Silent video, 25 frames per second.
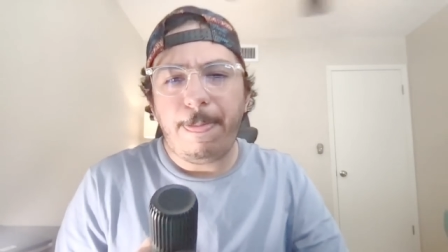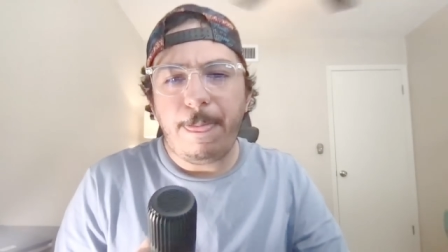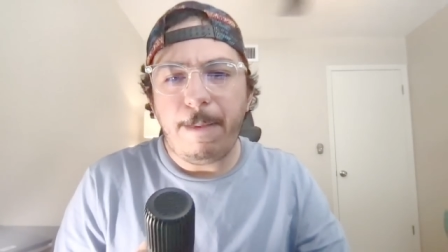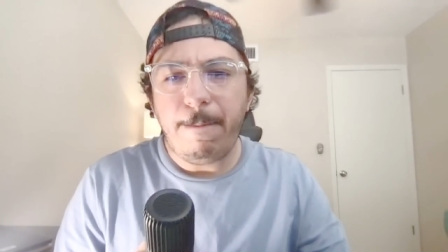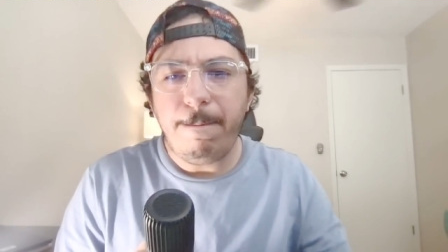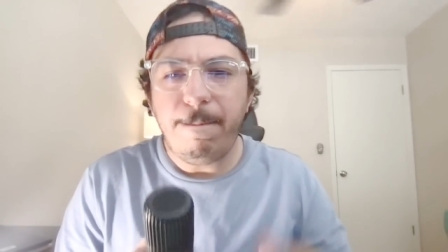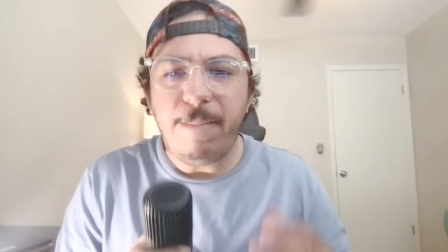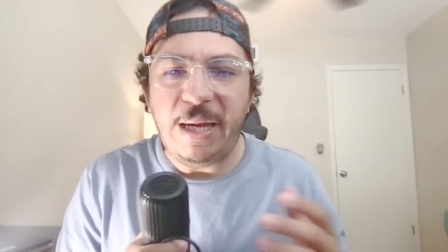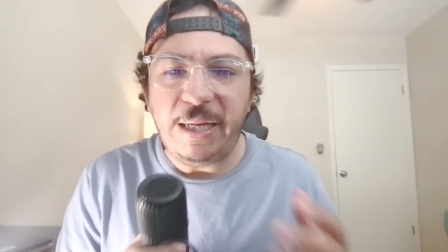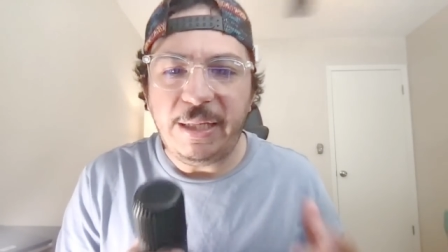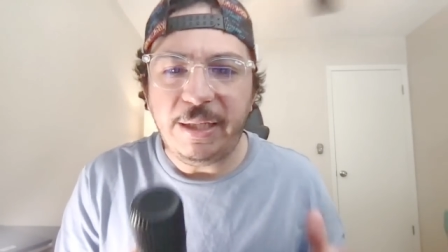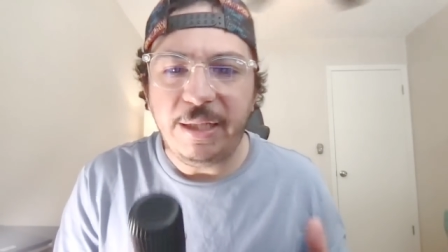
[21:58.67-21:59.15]

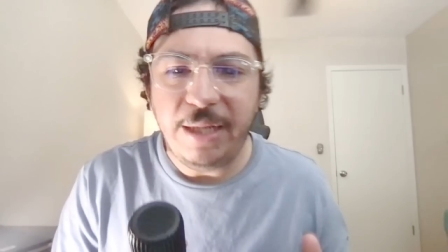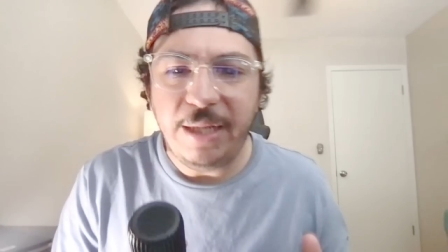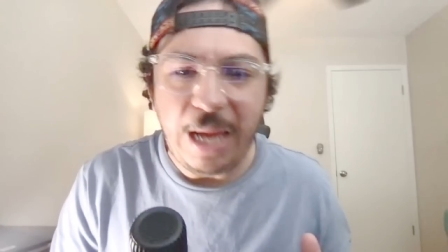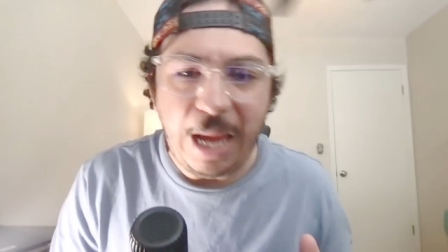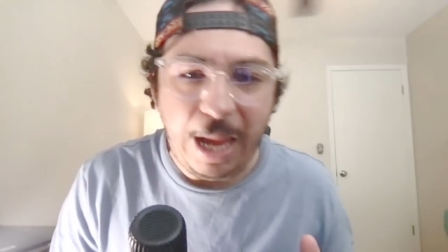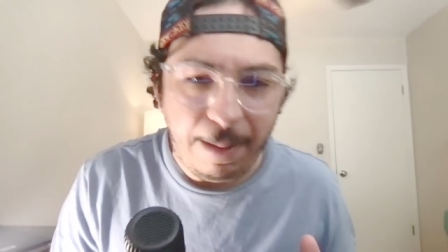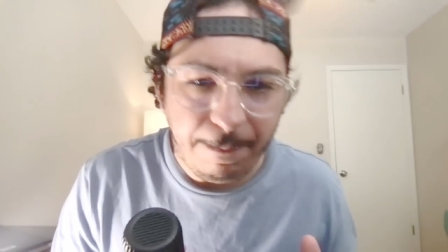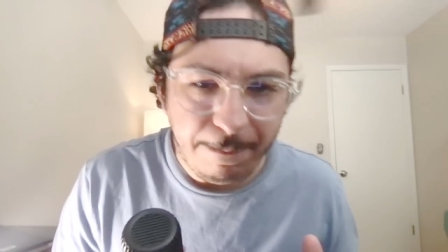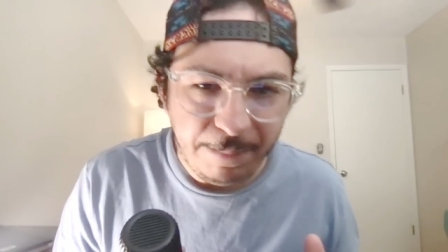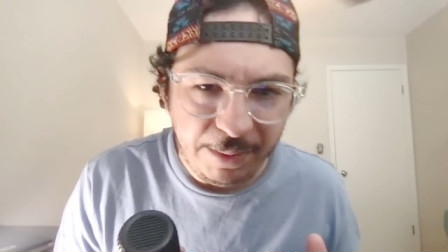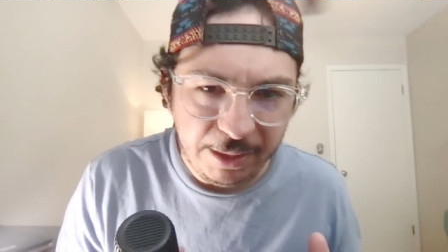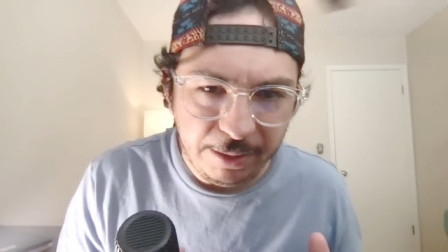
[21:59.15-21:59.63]
make it
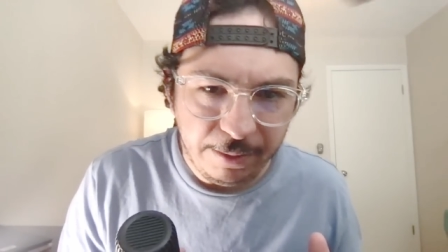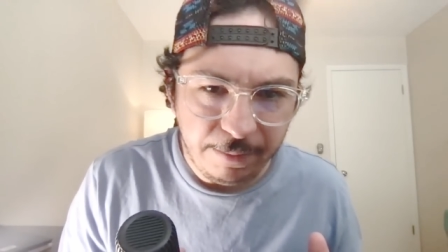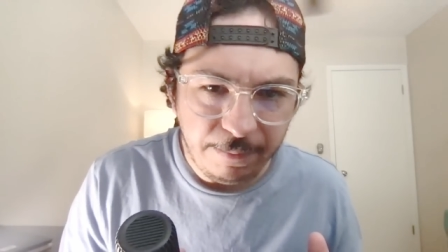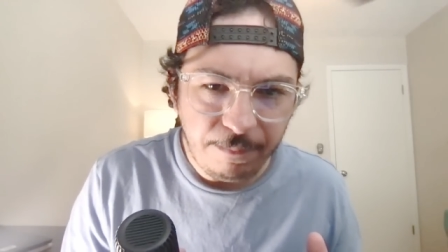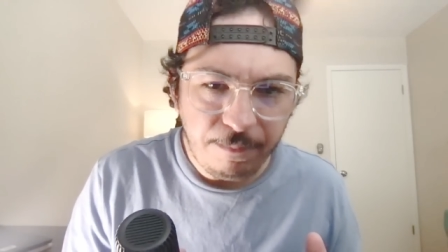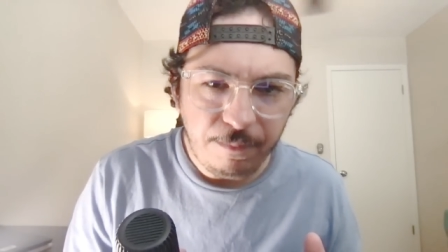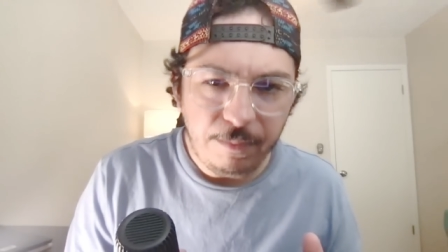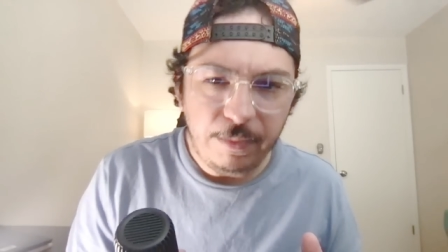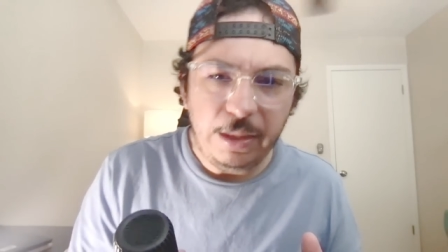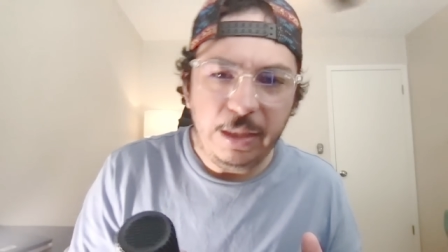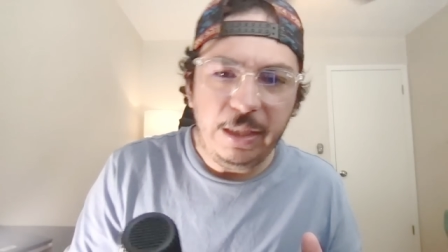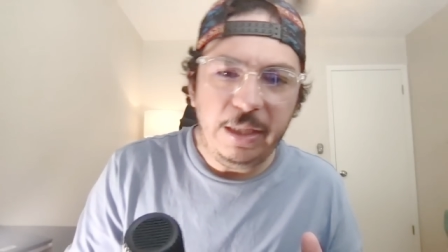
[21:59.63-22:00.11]
happen.
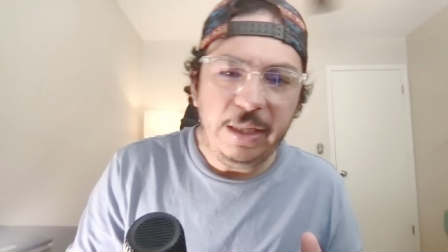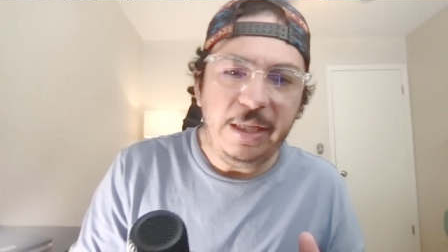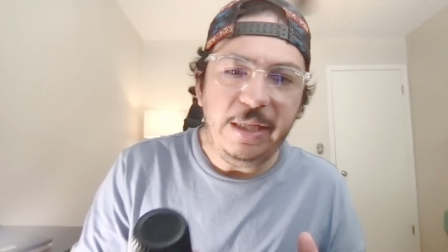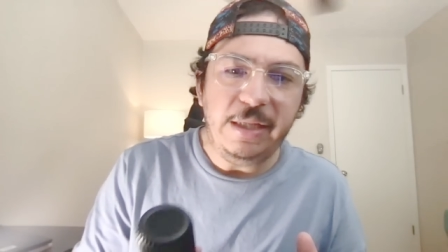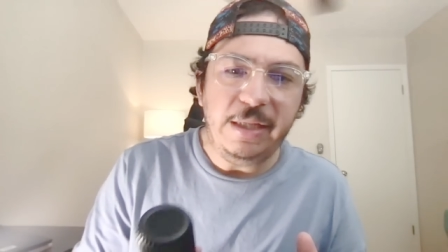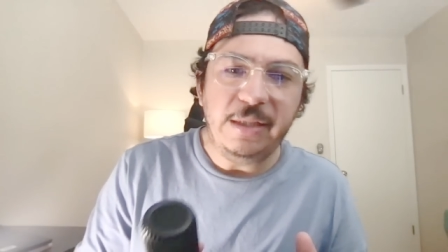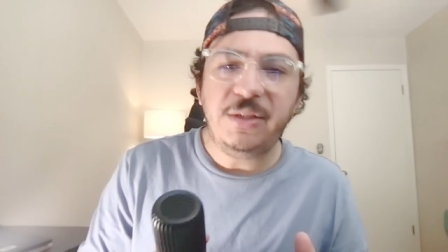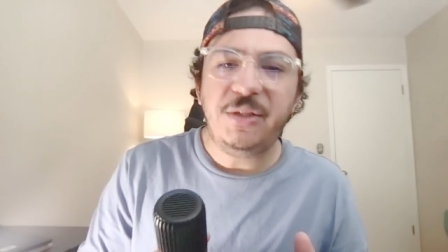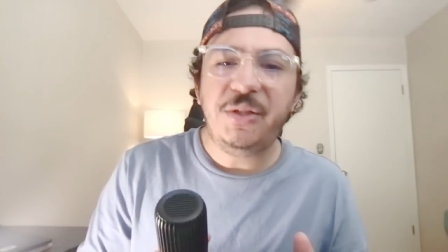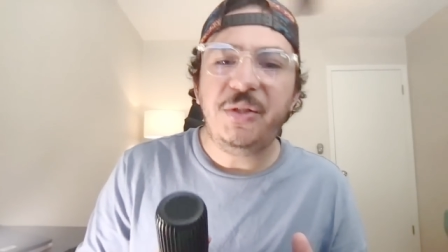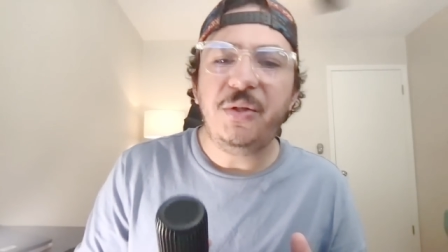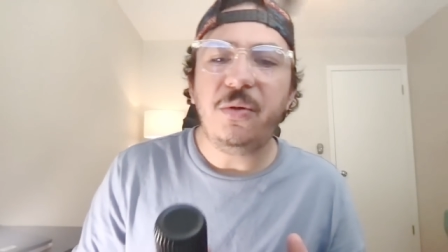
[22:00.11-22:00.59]

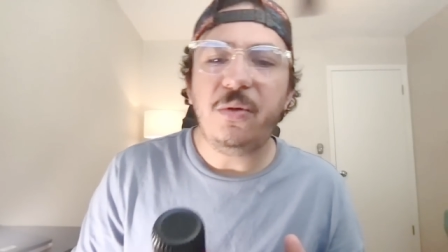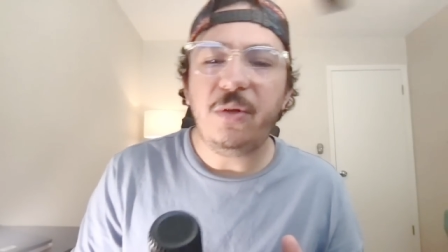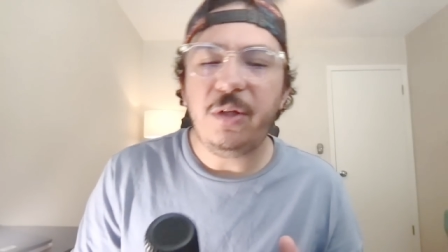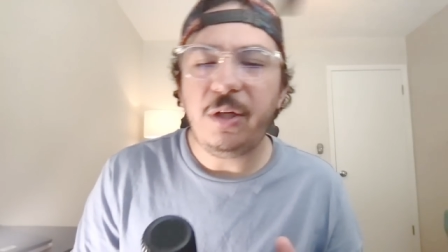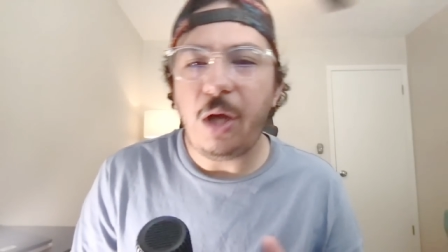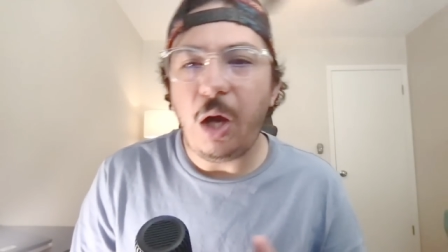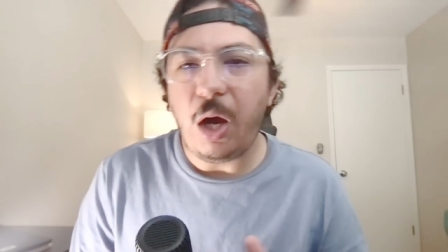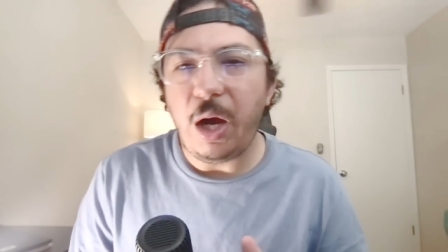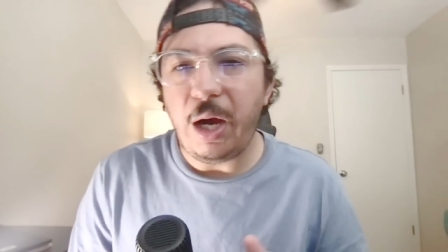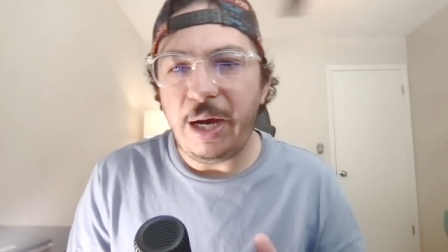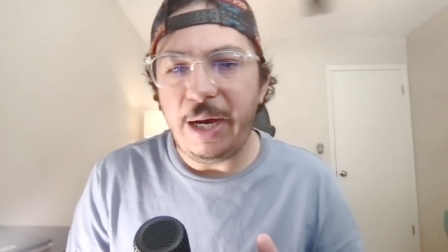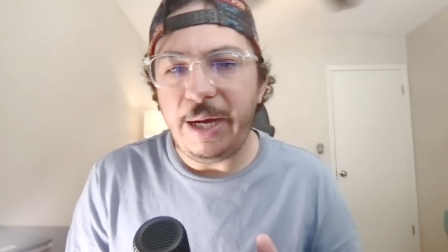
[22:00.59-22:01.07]
He's your
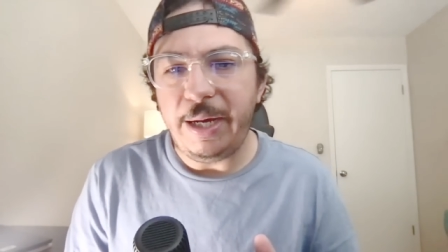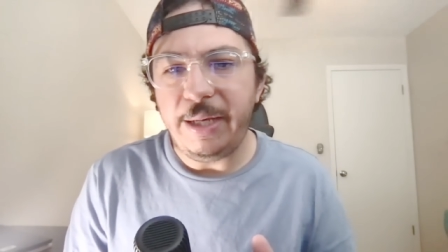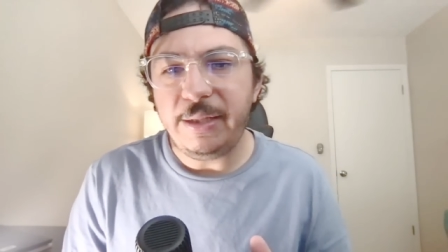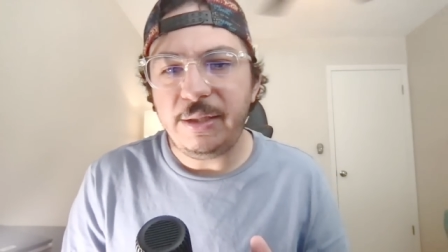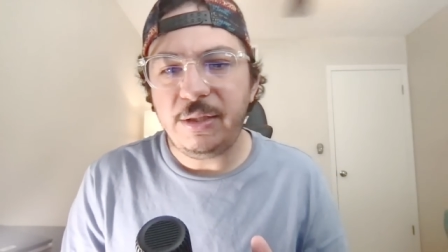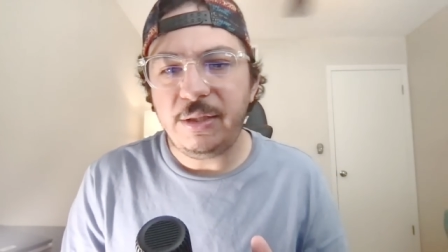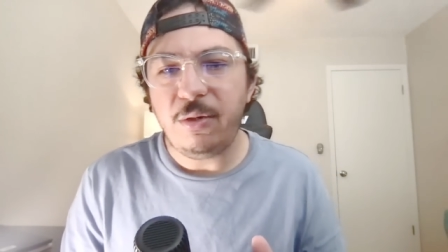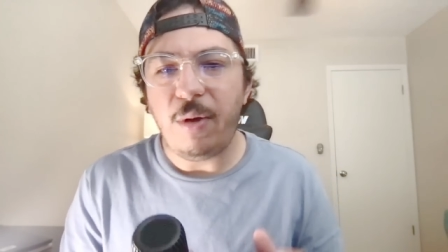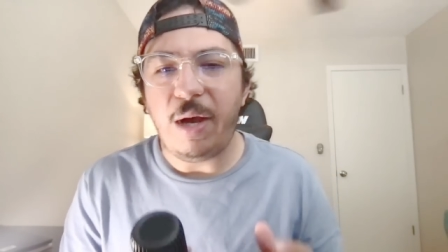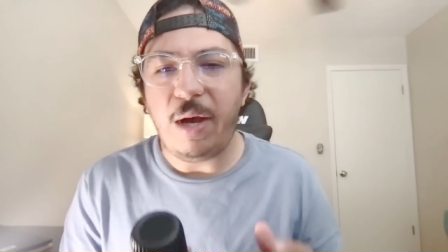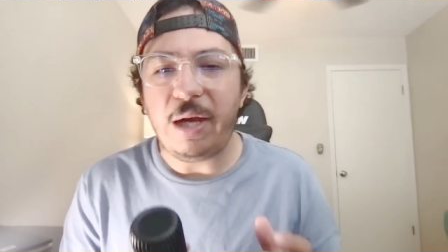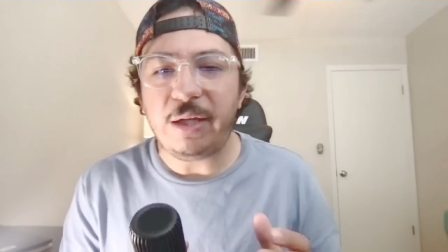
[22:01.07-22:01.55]
guy
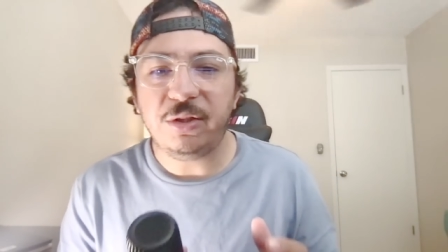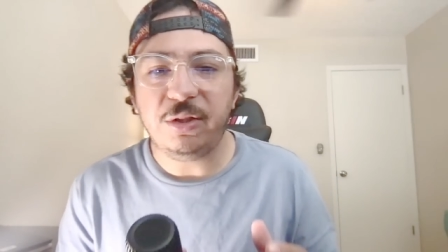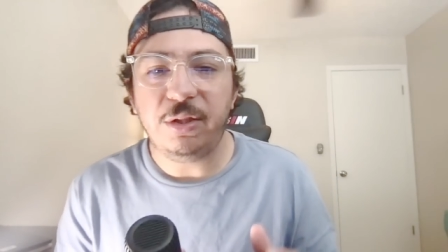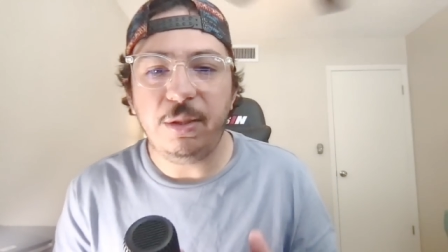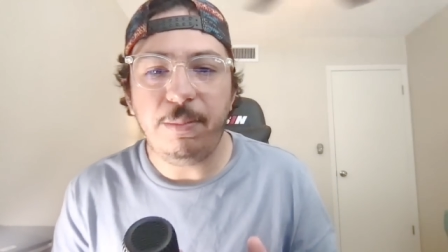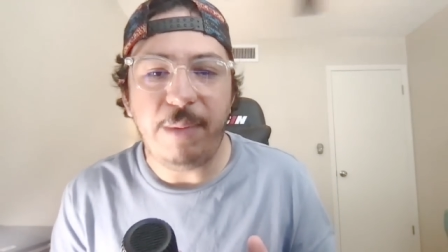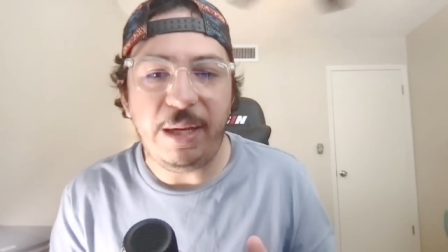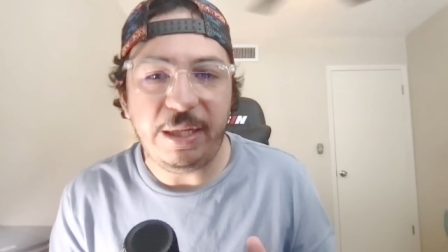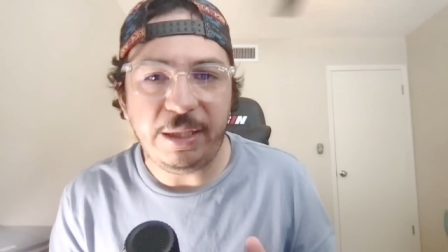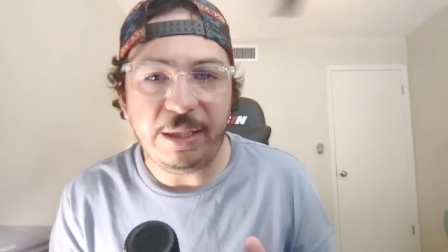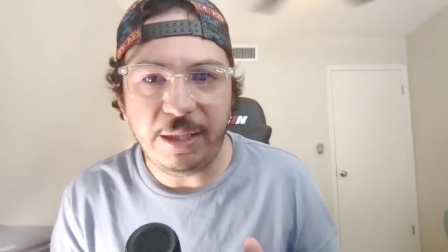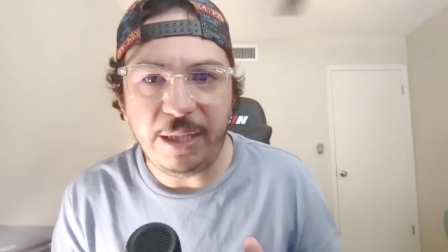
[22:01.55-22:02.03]
to actually
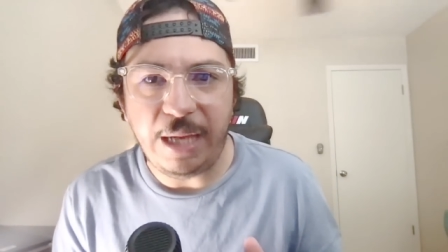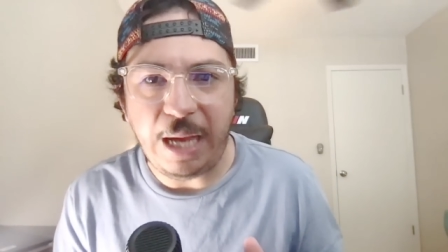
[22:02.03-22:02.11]
make it